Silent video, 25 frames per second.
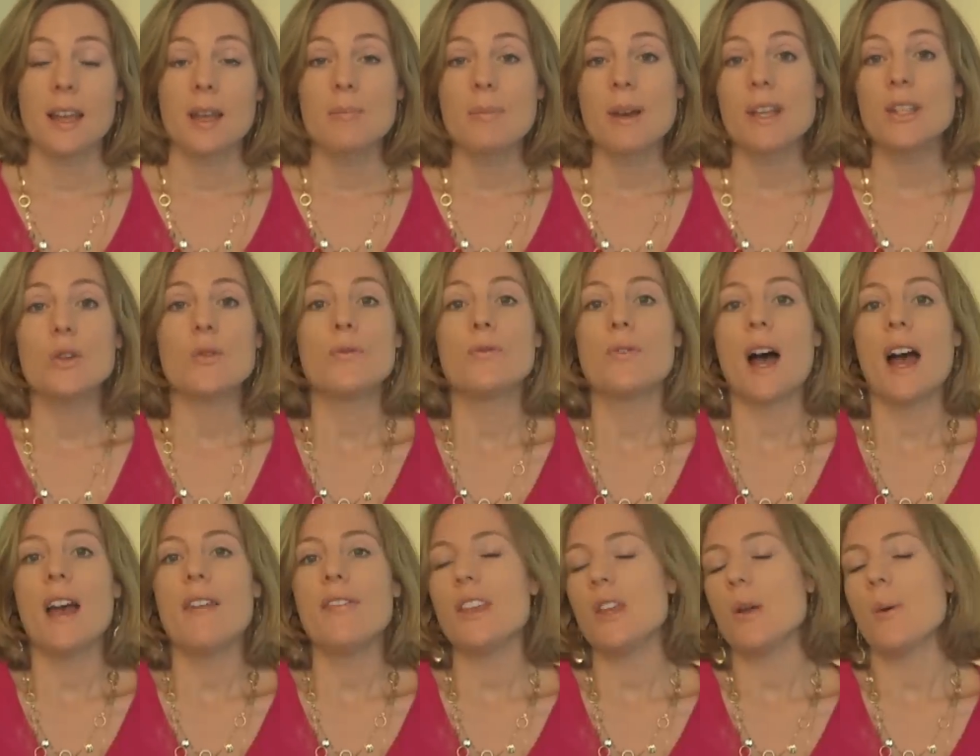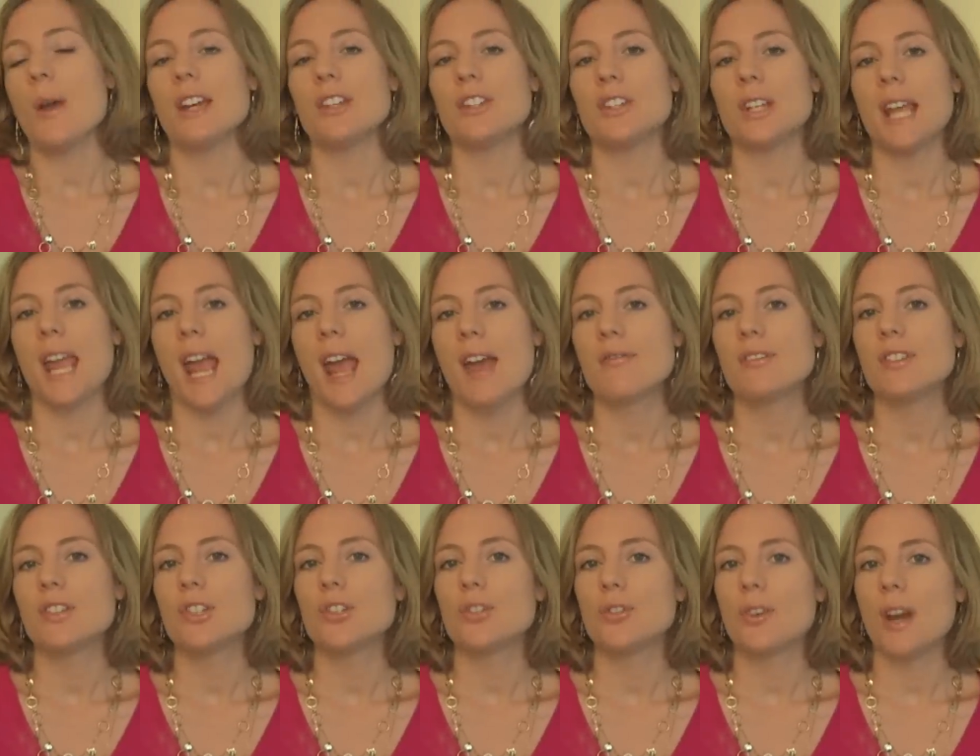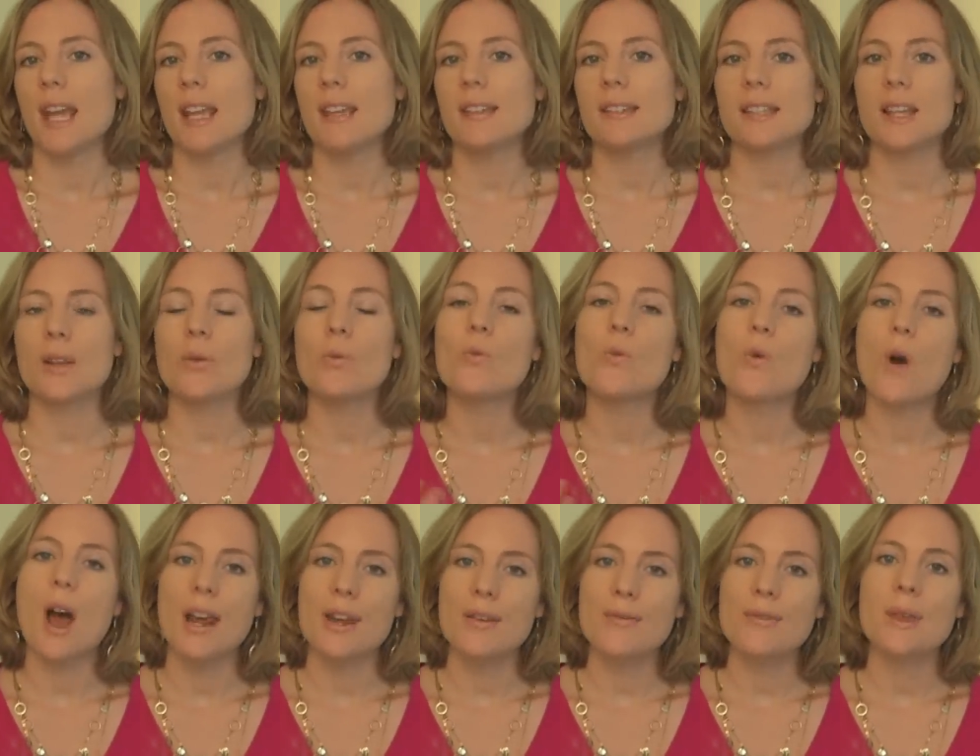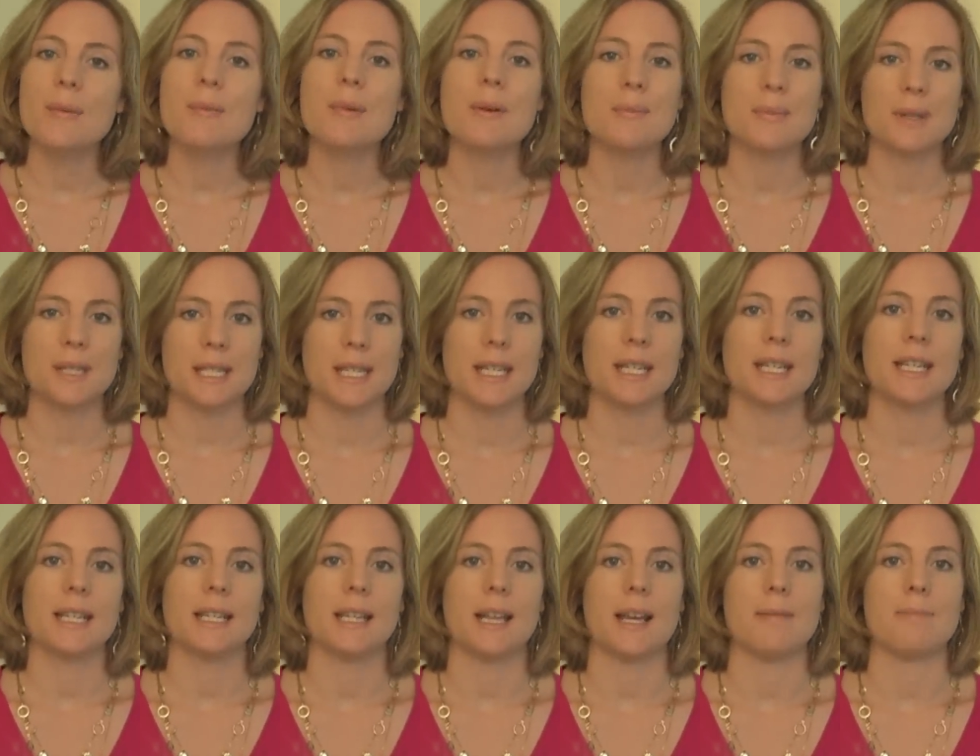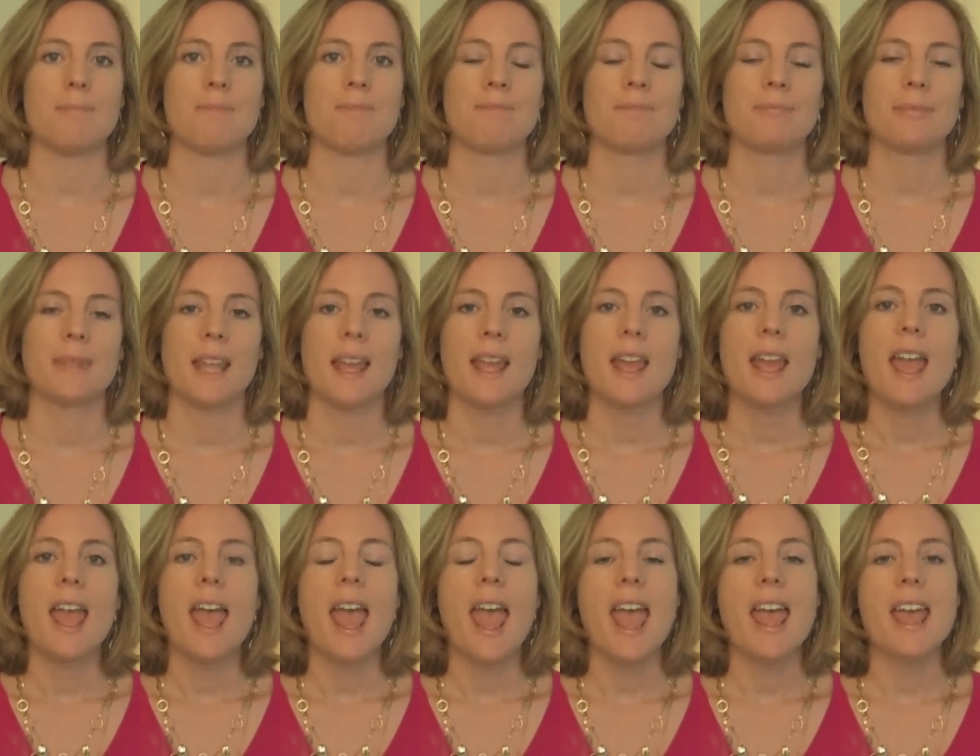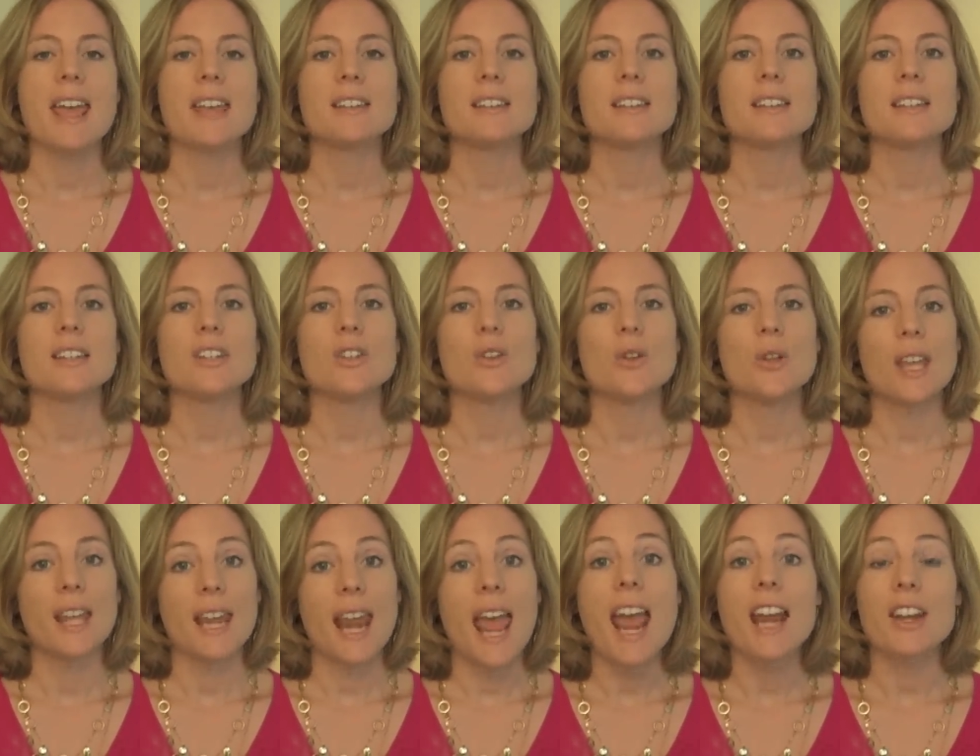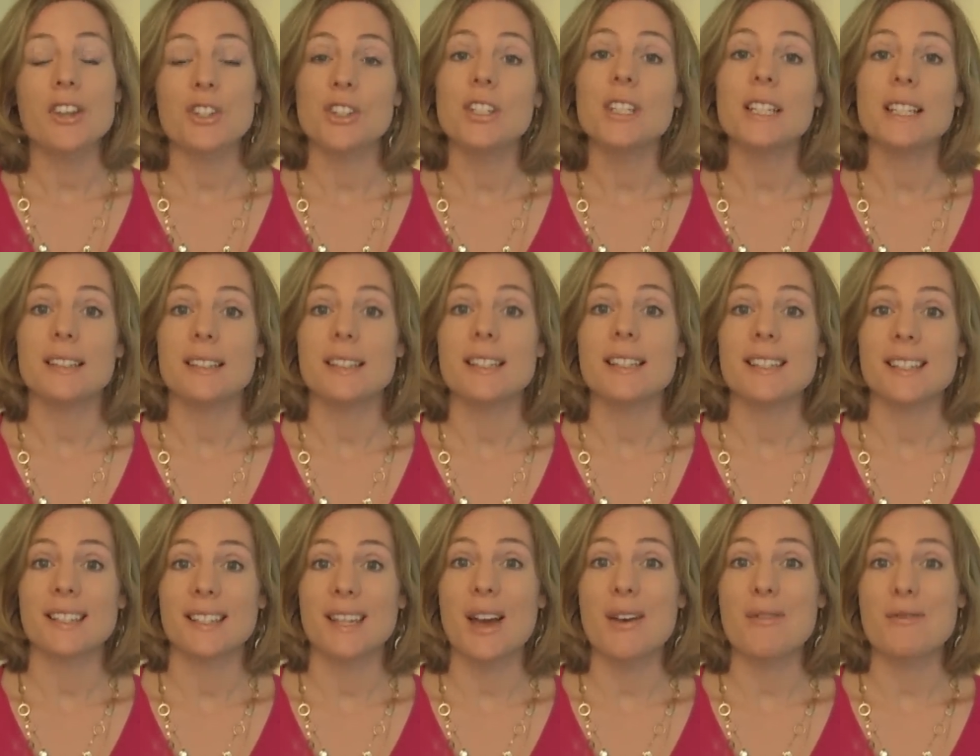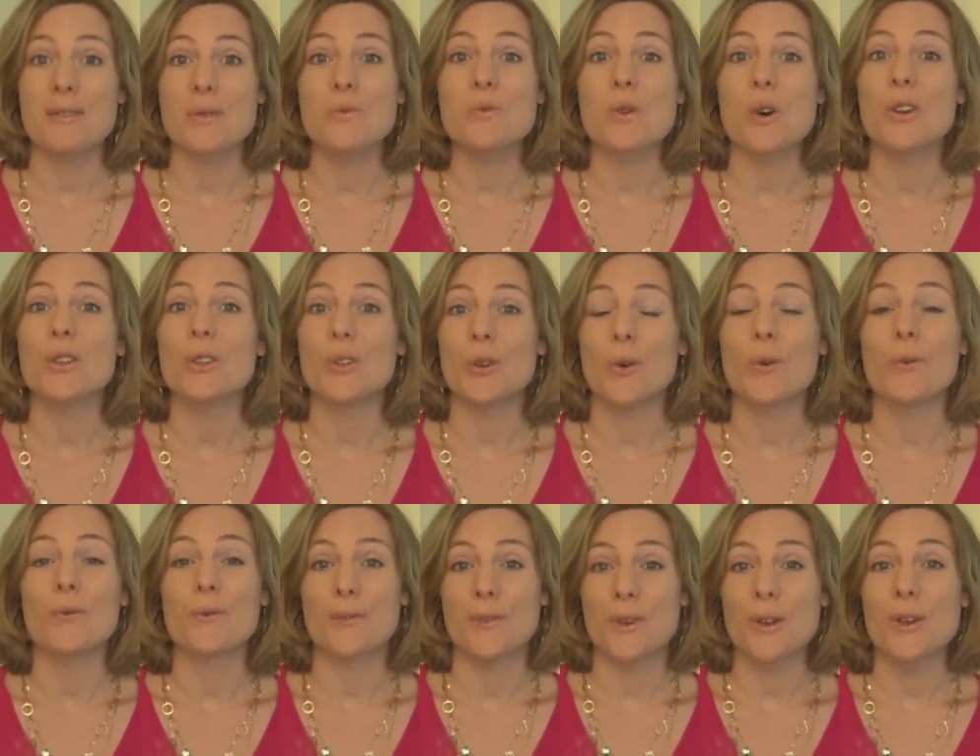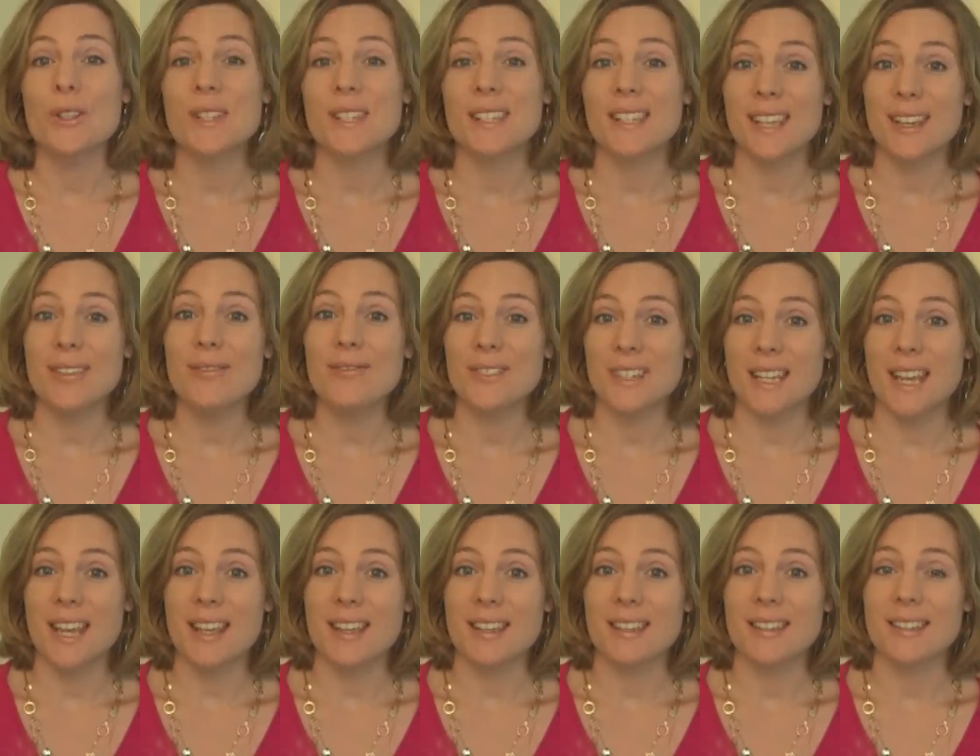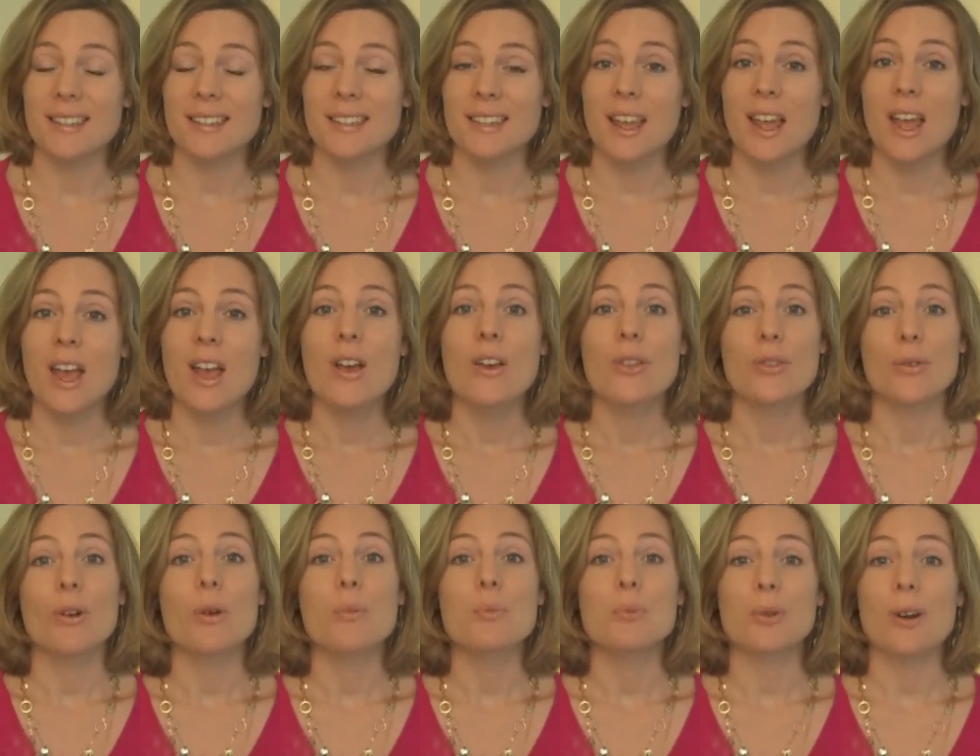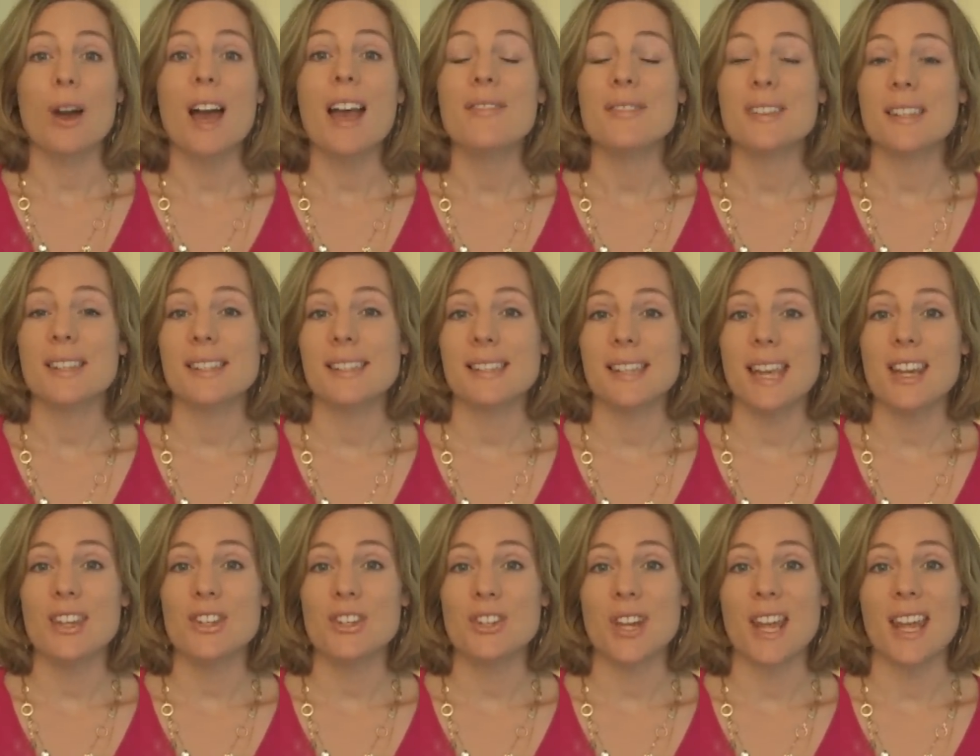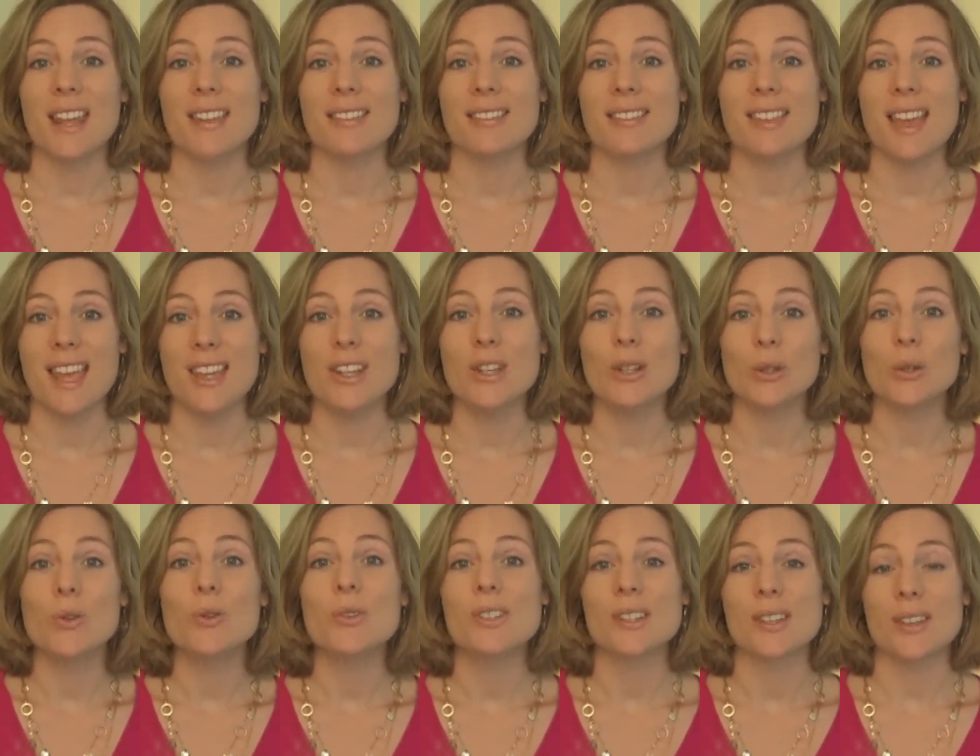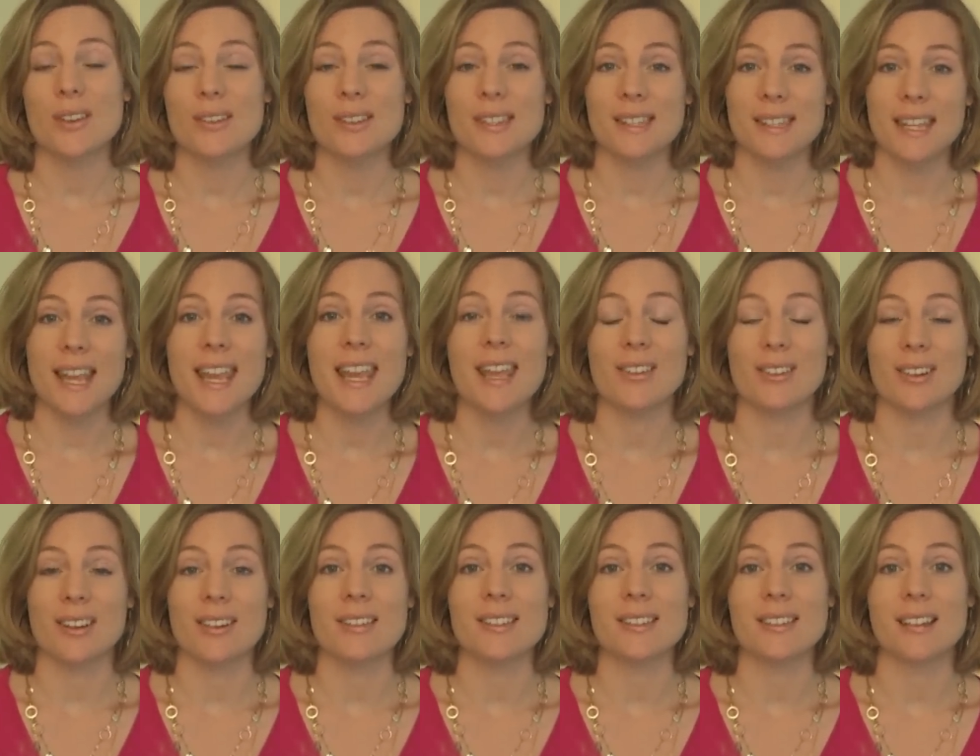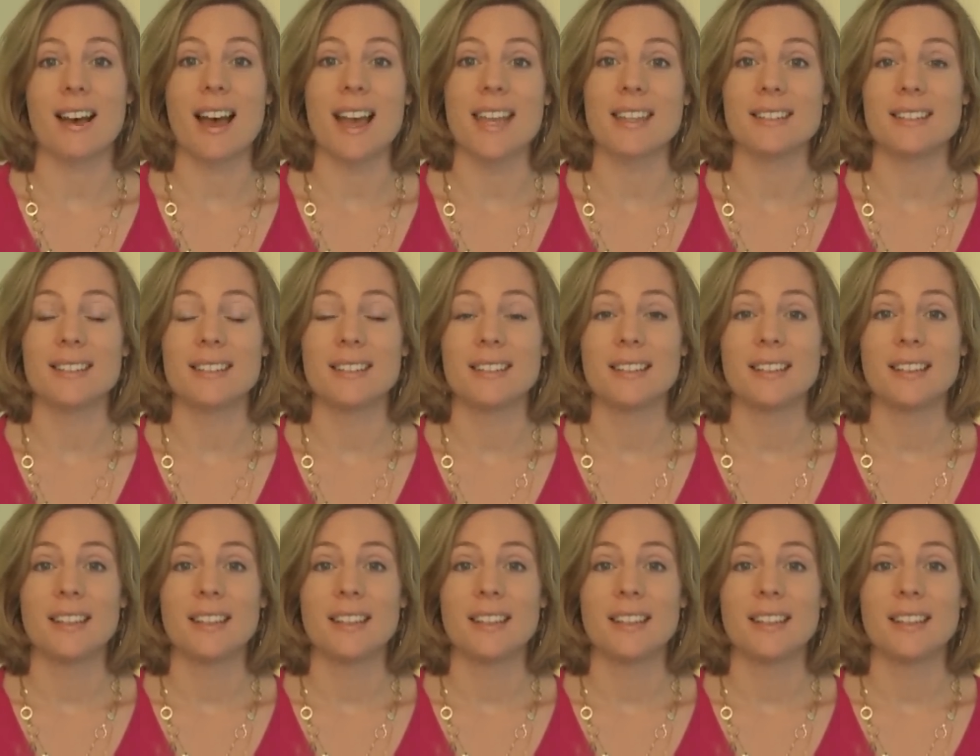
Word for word: But you'll find that you actually have strengths in one of them in particular and you can actually discover what your first gift is through a private session that you'll also see on our site.